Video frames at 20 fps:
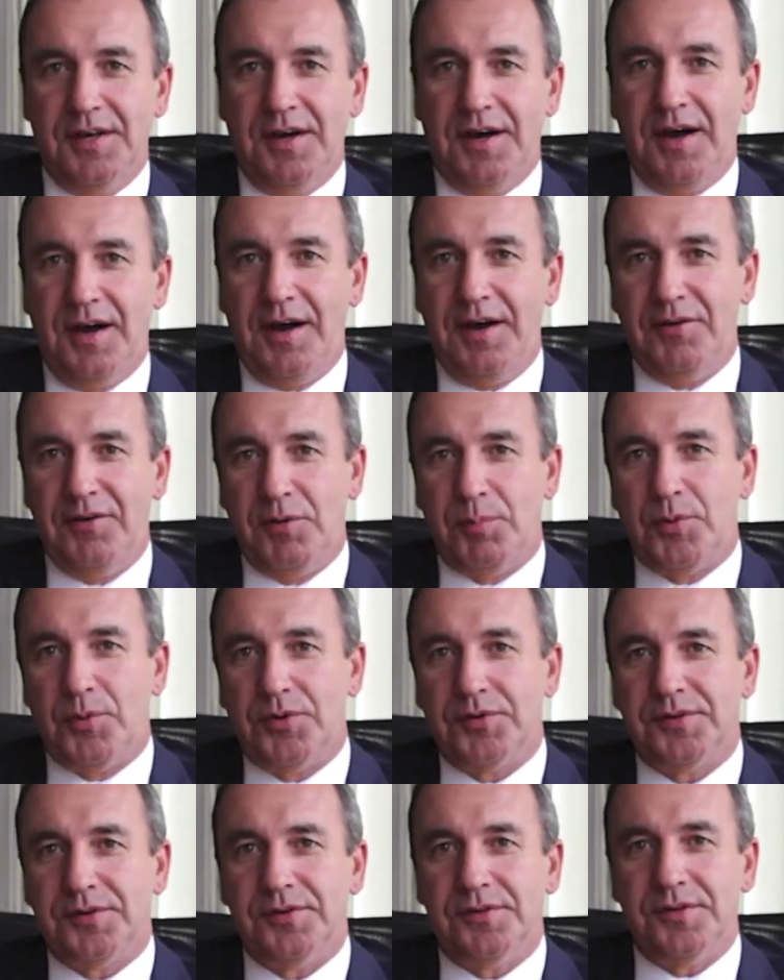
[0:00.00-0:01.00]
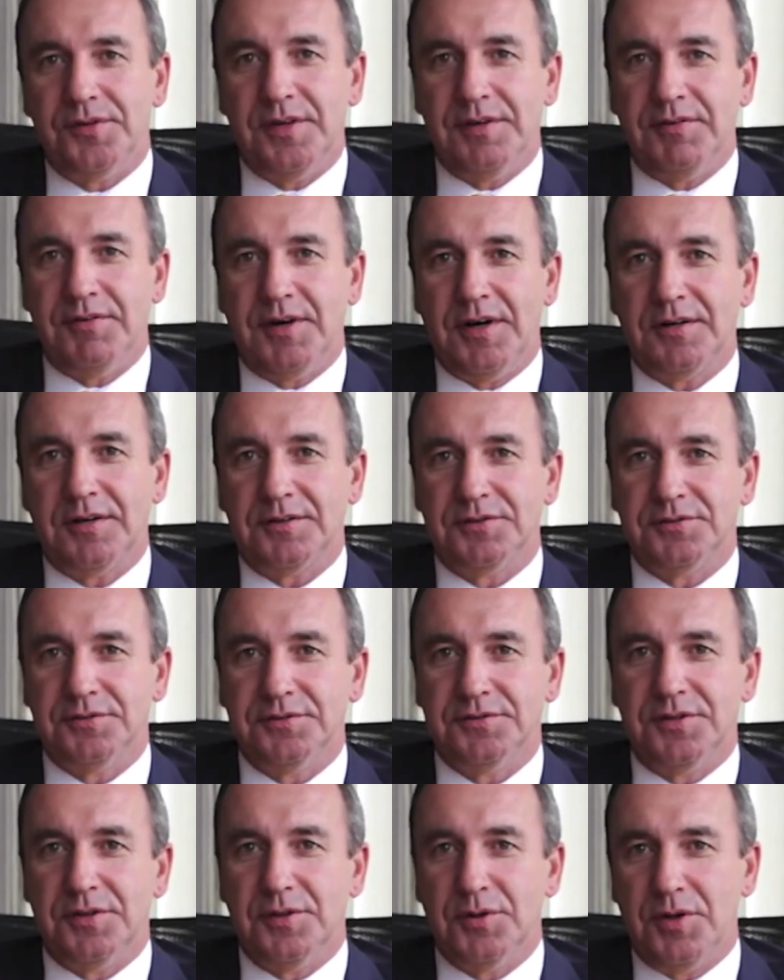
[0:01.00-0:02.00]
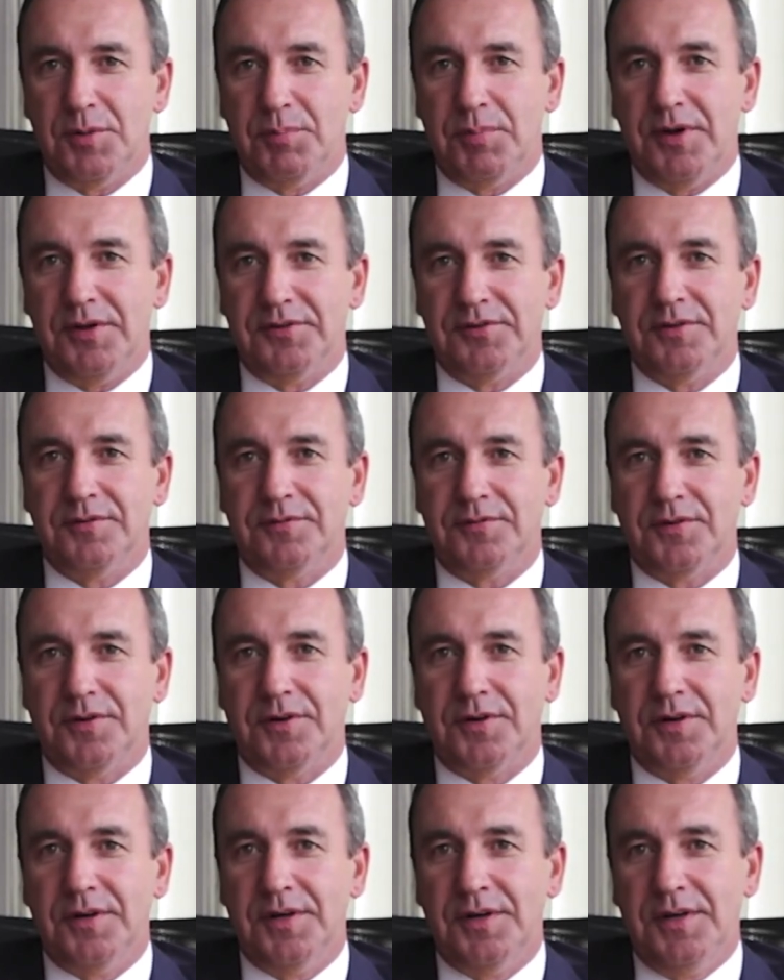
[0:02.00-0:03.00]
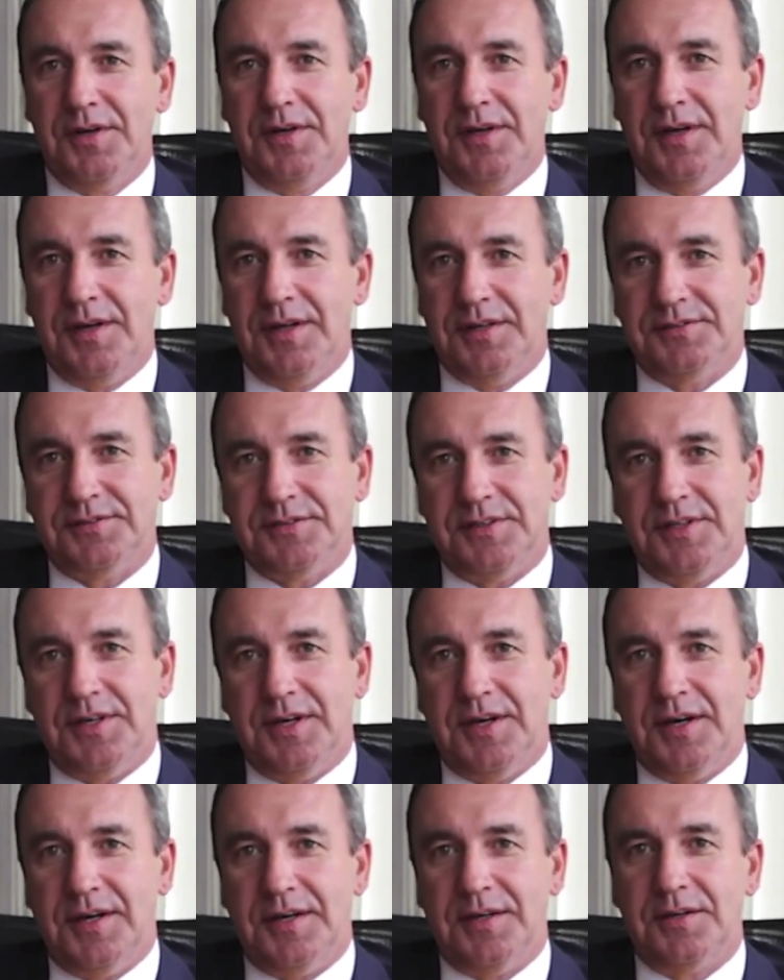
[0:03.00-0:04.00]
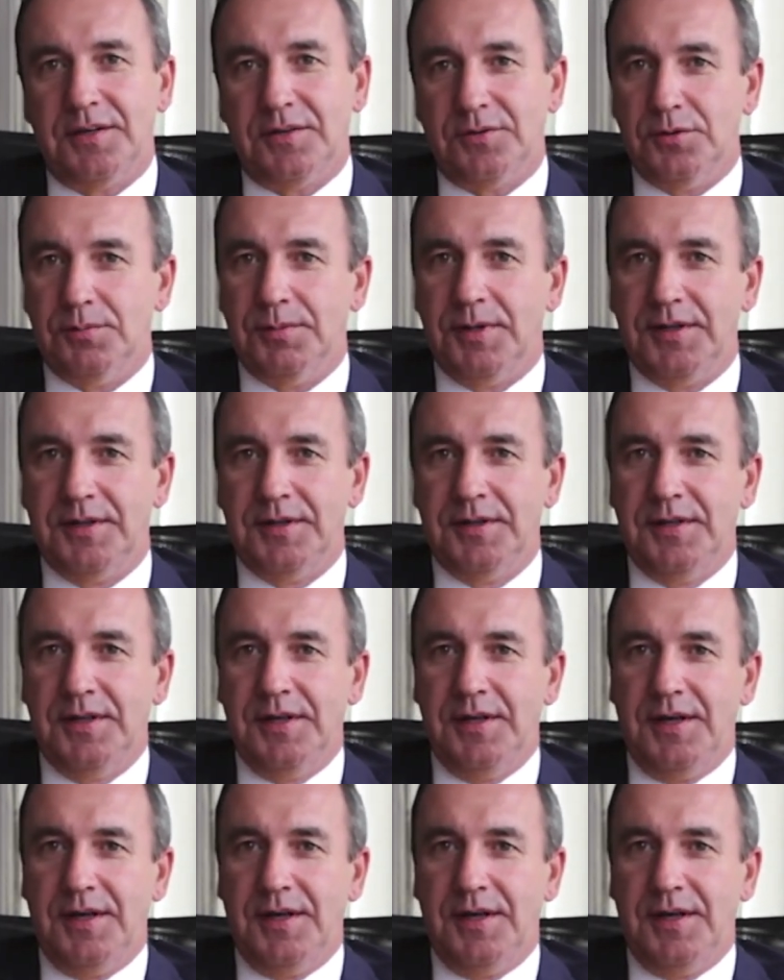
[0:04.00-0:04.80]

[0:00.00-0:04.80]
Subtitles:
I report into David Arklis, who's the president for CDI globally.